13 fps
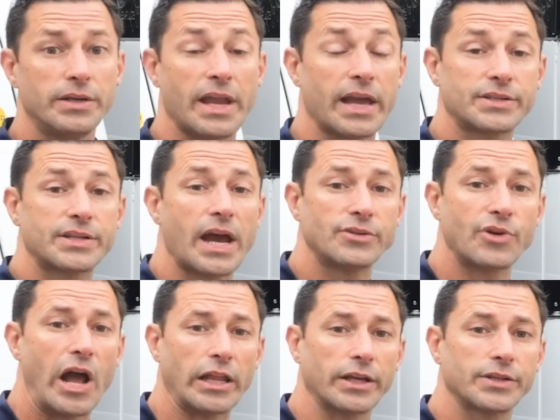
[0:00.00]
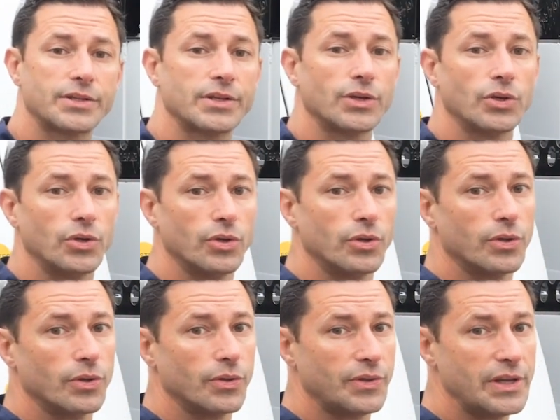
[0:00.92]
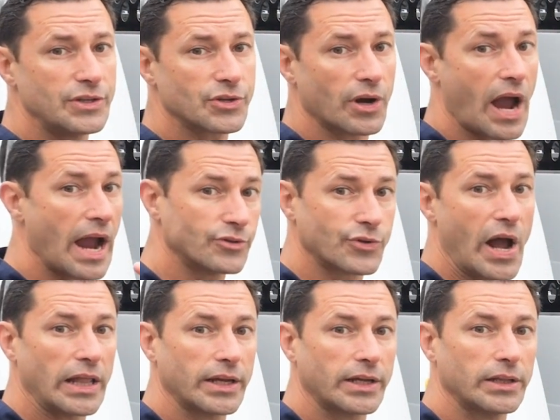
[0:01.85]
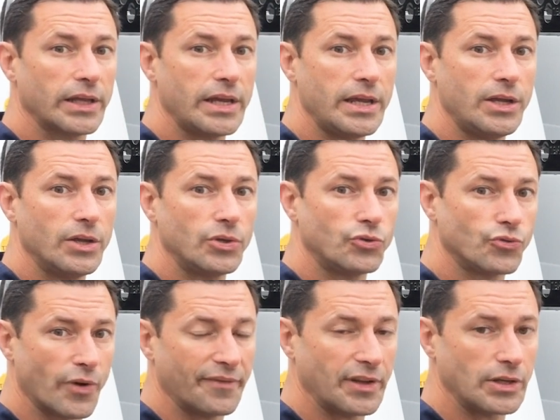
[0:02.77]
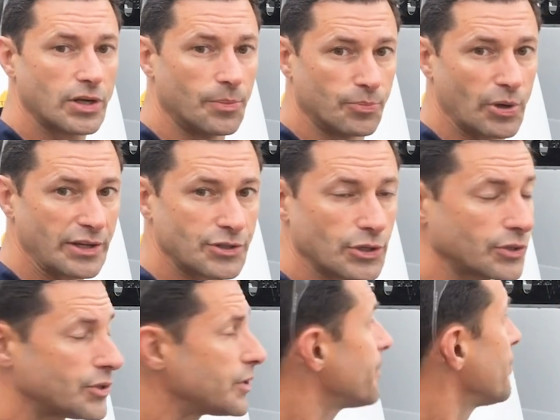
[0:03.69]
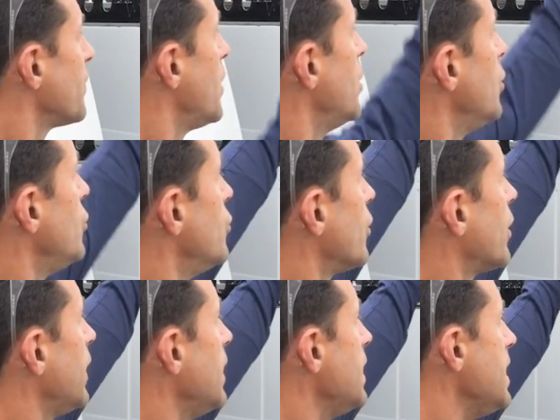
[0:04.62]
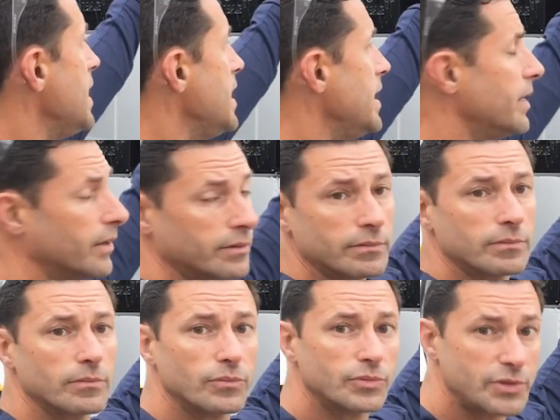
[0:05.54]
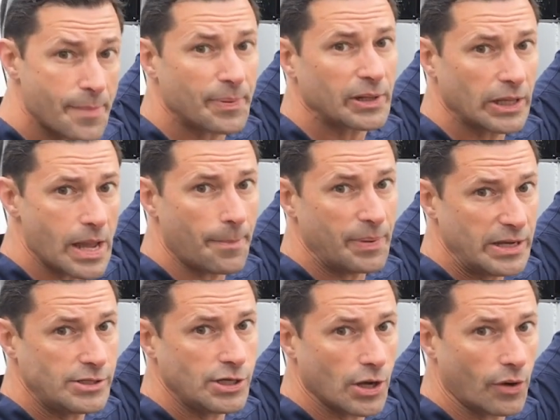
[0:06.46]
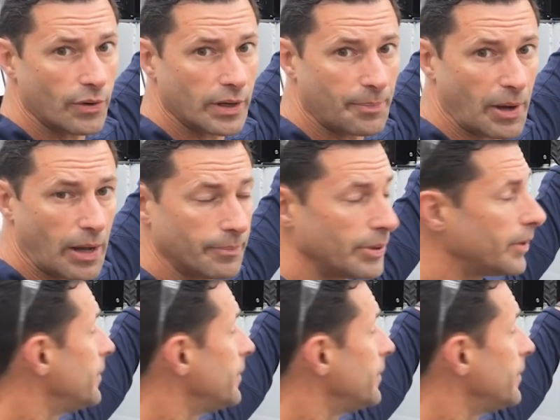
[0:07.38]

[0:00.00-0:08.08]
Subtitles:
Next, hydraulics. These are hydraulically driven compressors. You're going to need typically a PTO and a pump